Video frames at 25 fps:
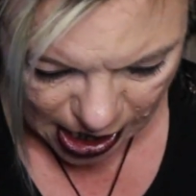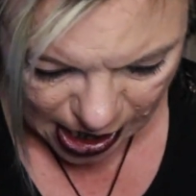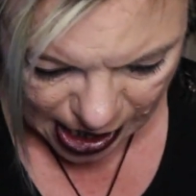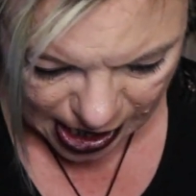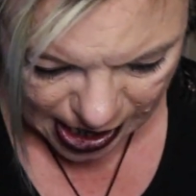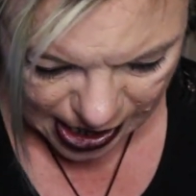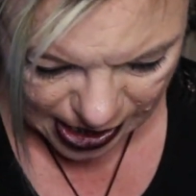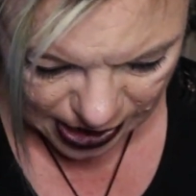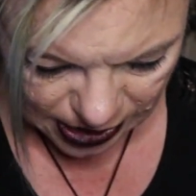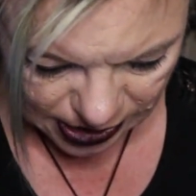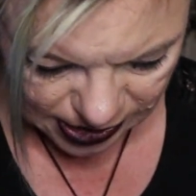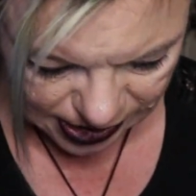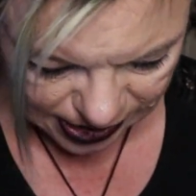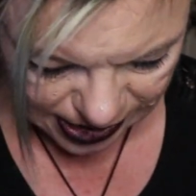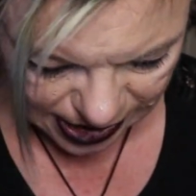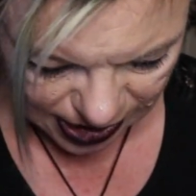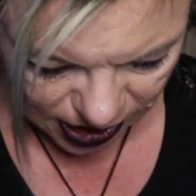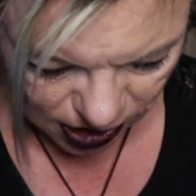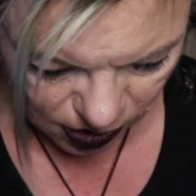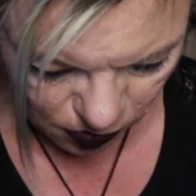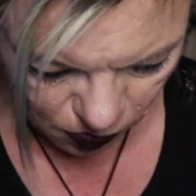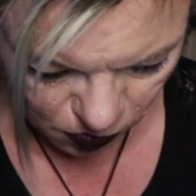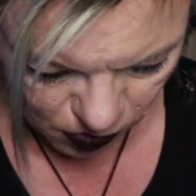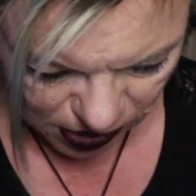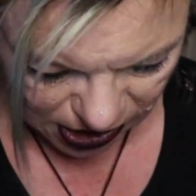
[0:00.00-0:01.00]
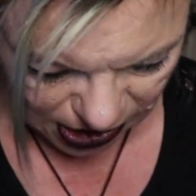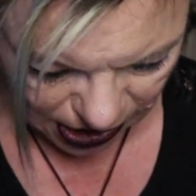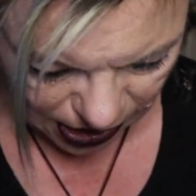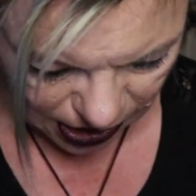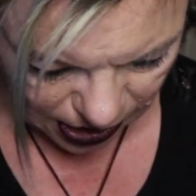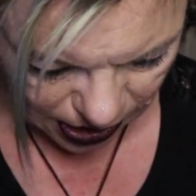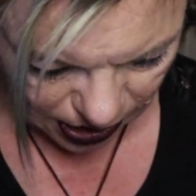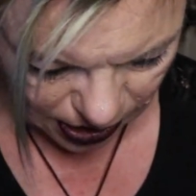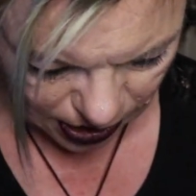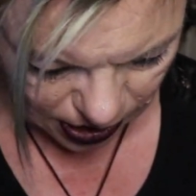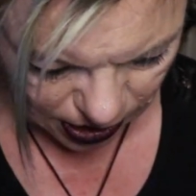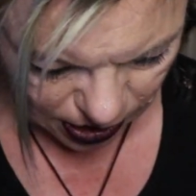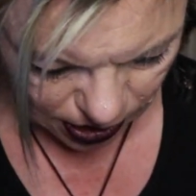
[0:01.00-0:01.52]
And then we
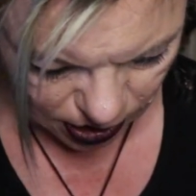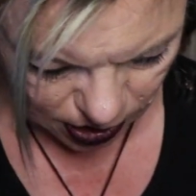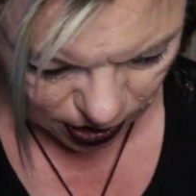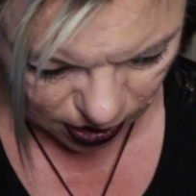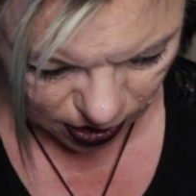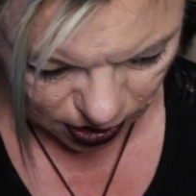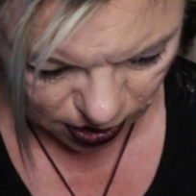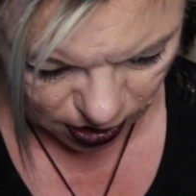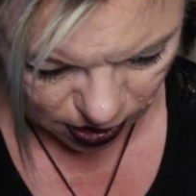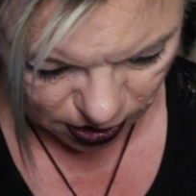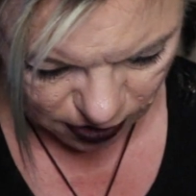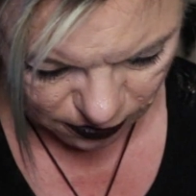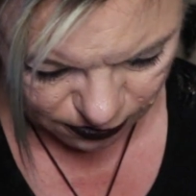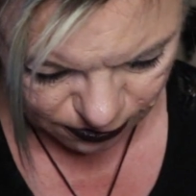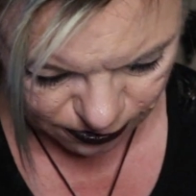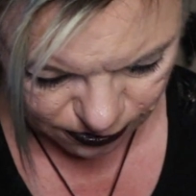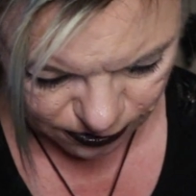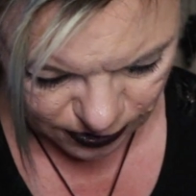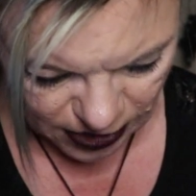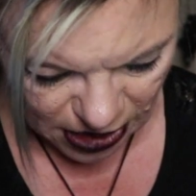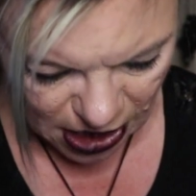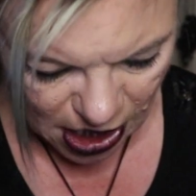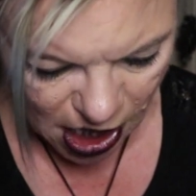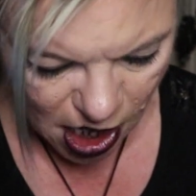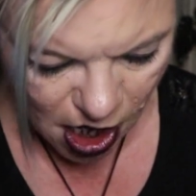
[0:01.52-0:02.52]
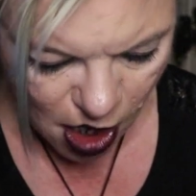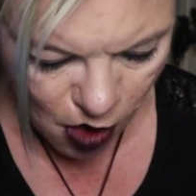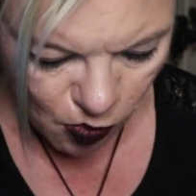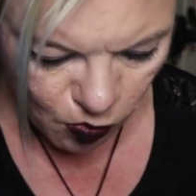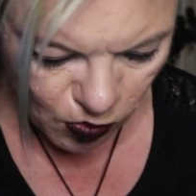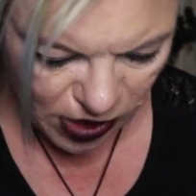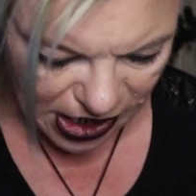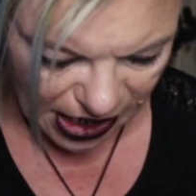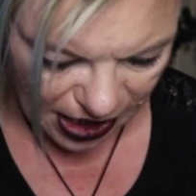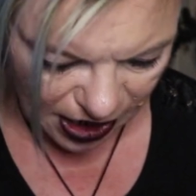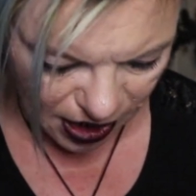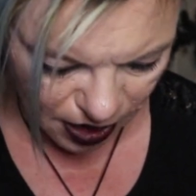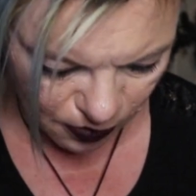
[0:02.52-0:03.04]
have
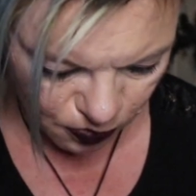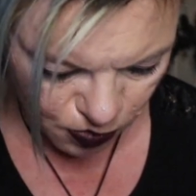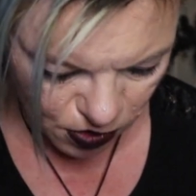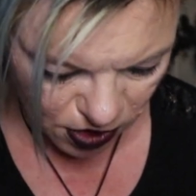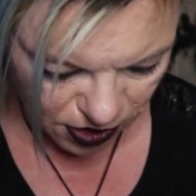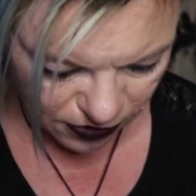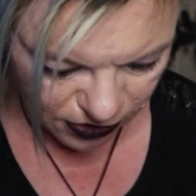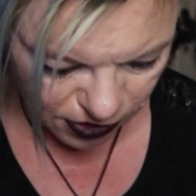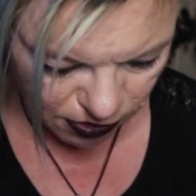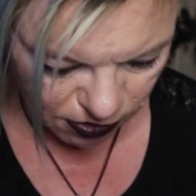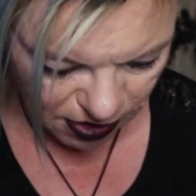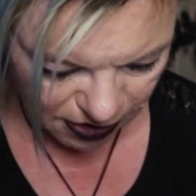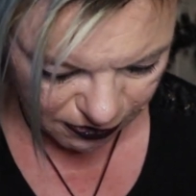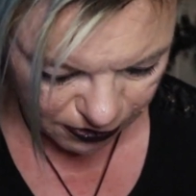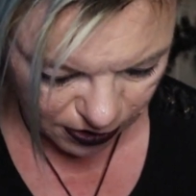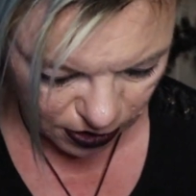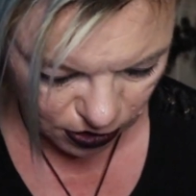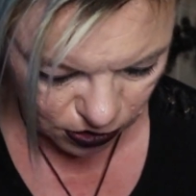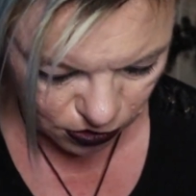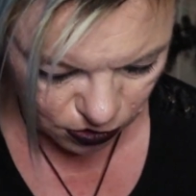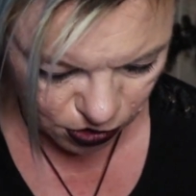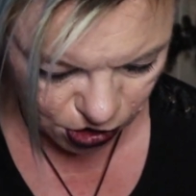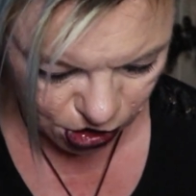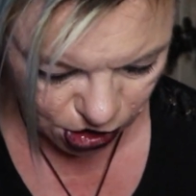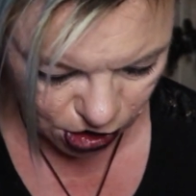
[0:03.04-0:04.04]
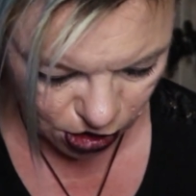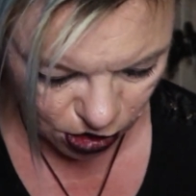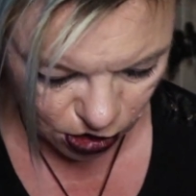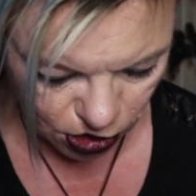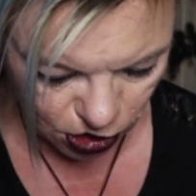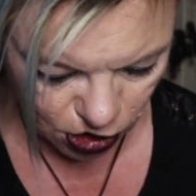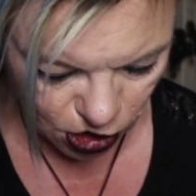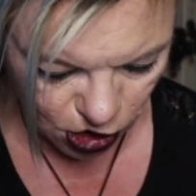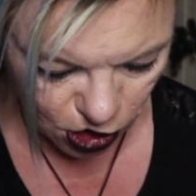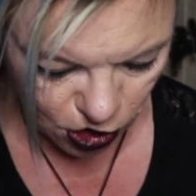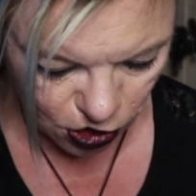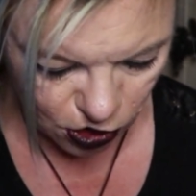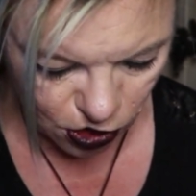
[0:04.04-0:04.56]
one of the
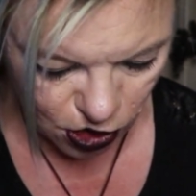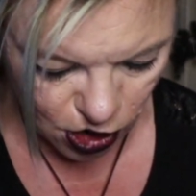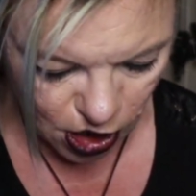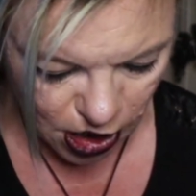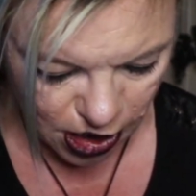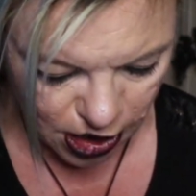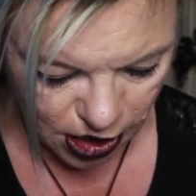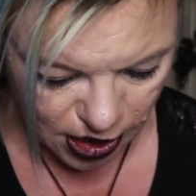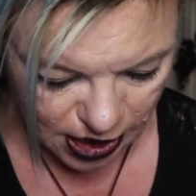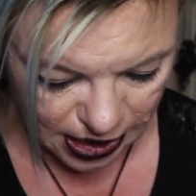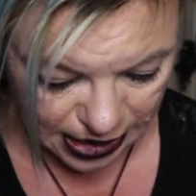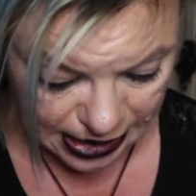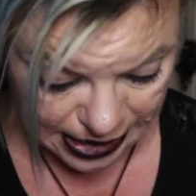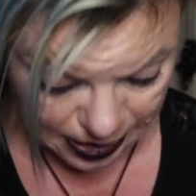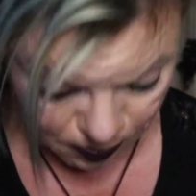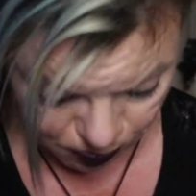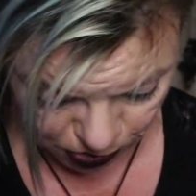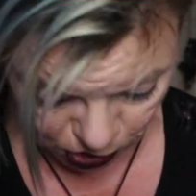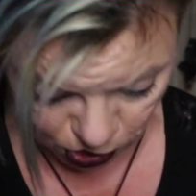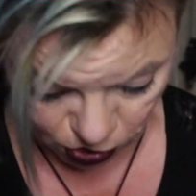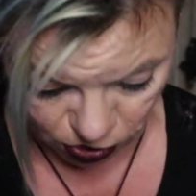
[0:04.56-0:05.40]
Revolution lip